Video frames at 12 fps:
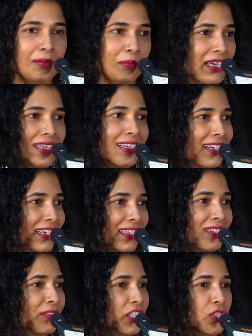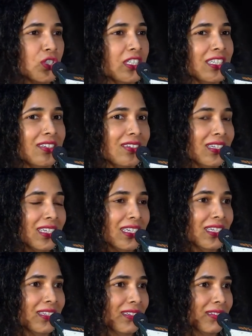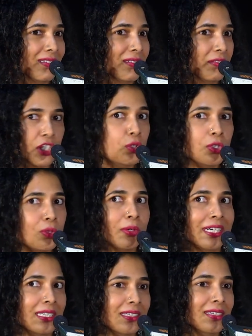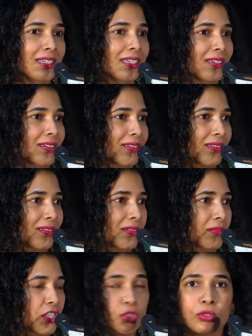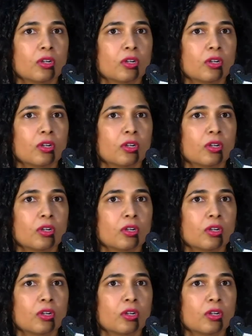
amazing, I think we should do it. We should